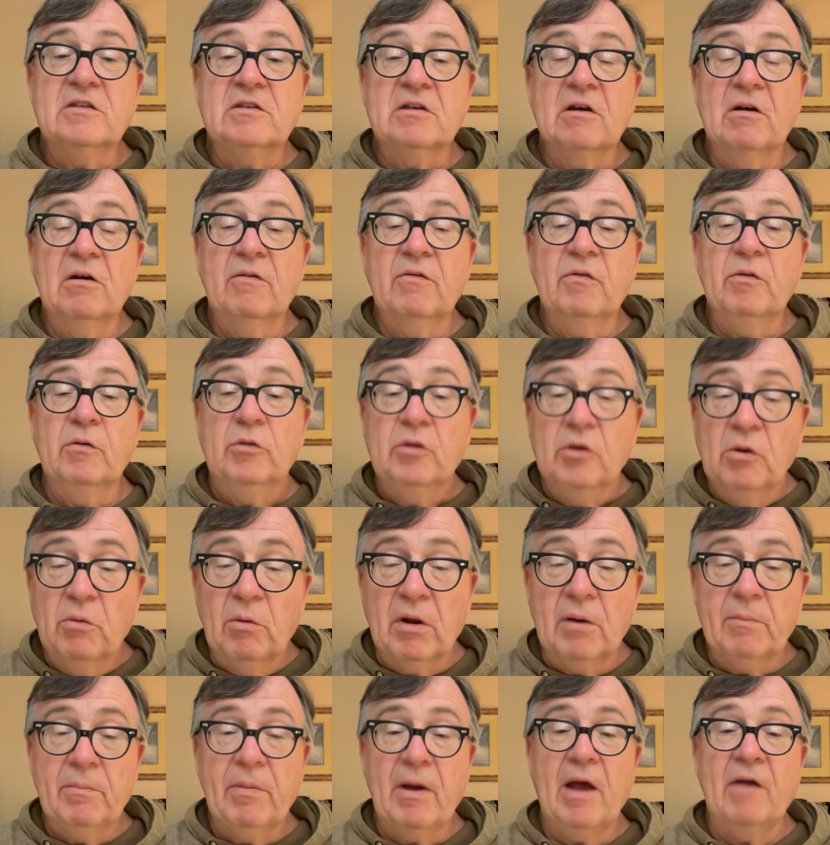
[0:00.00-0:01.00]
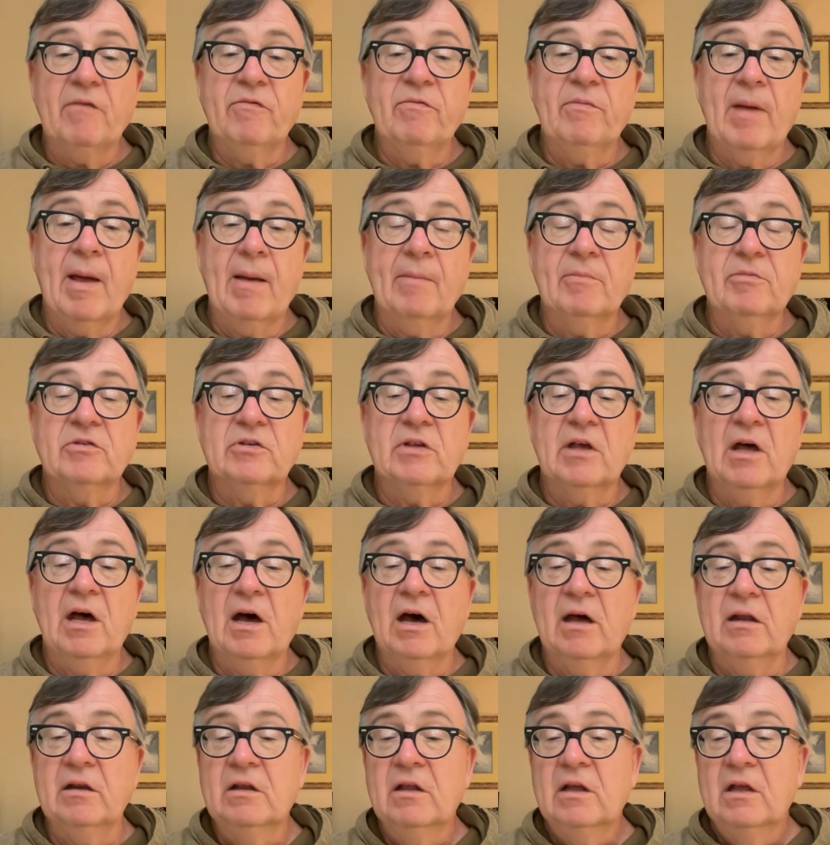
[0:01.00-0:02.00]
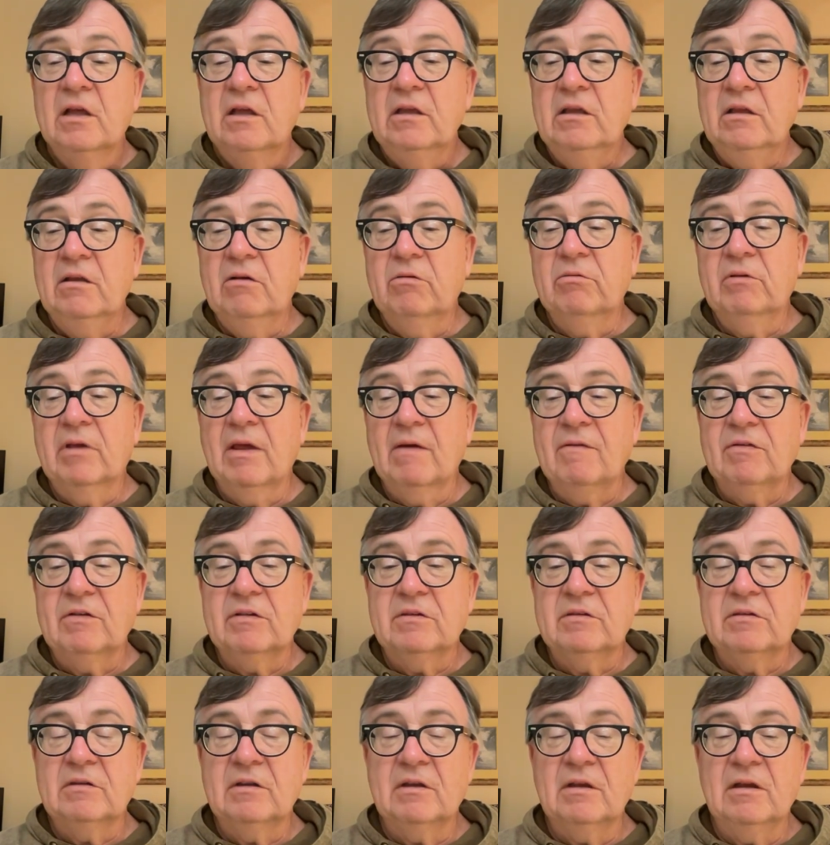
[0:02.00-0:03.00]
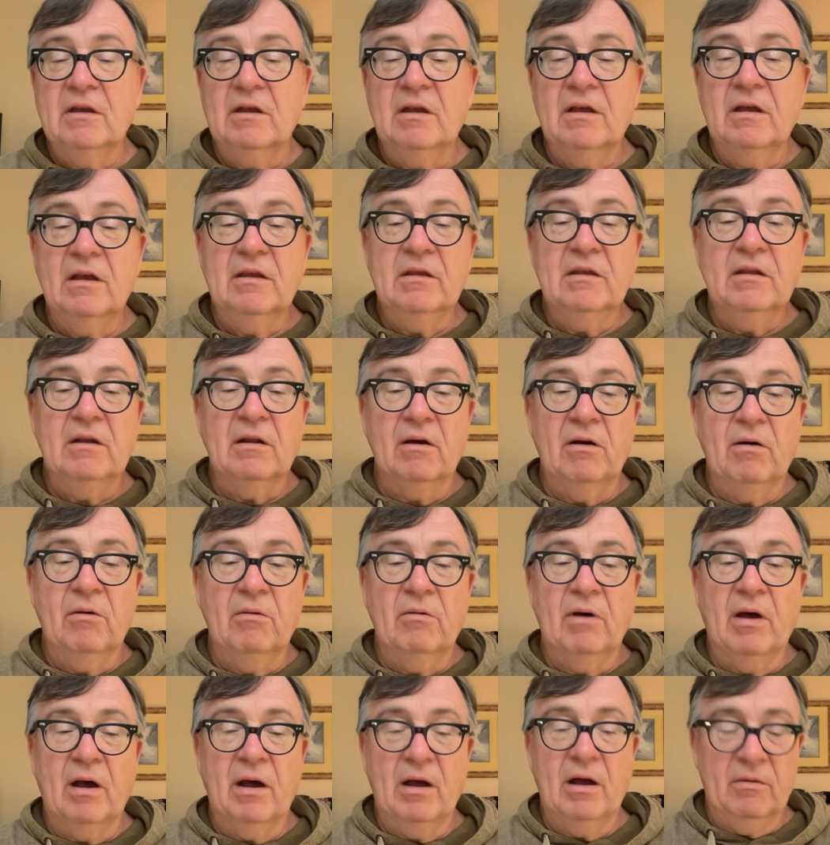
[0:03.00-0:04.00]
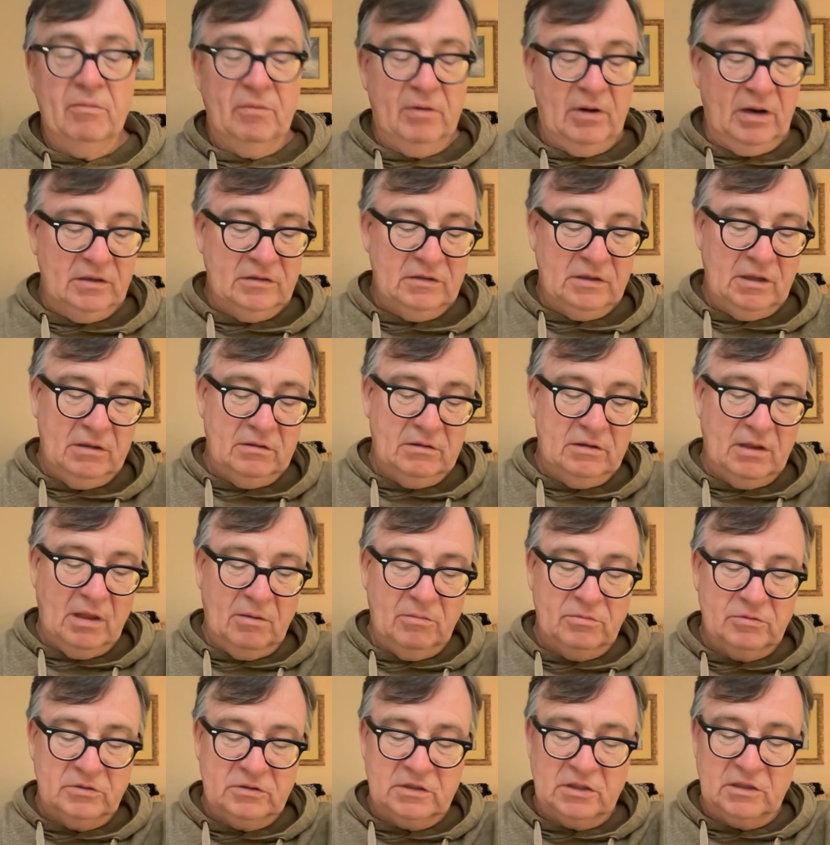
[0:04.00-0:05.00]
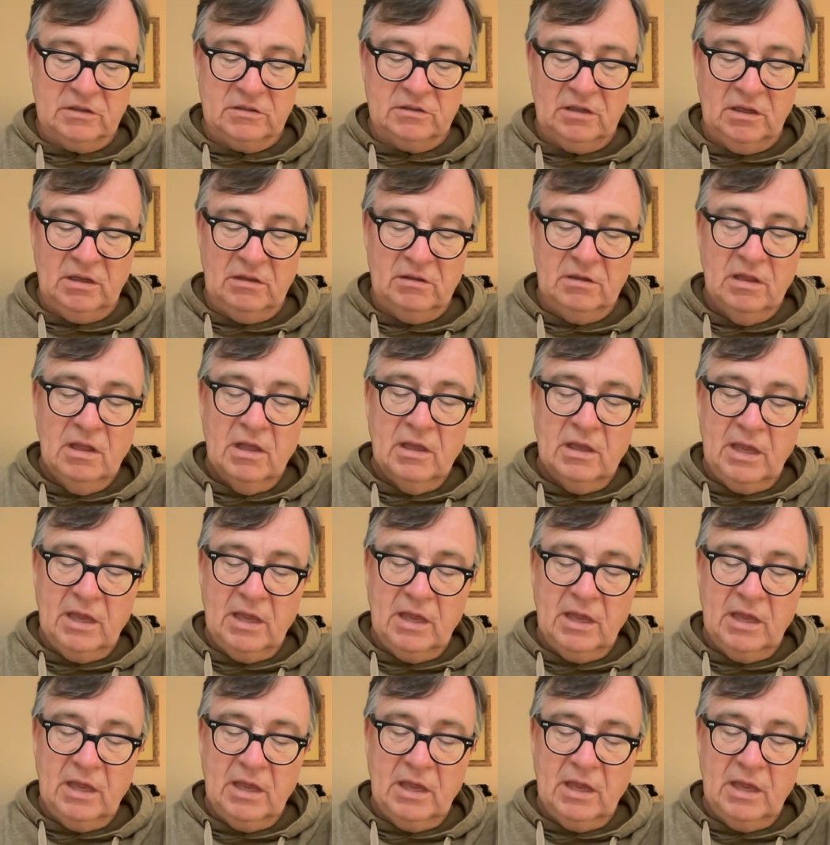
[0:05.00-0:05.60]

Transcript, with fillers: So if you do want to buy from Amazon, you know, give it, uh, you know, uh, what I say today was sixteenth.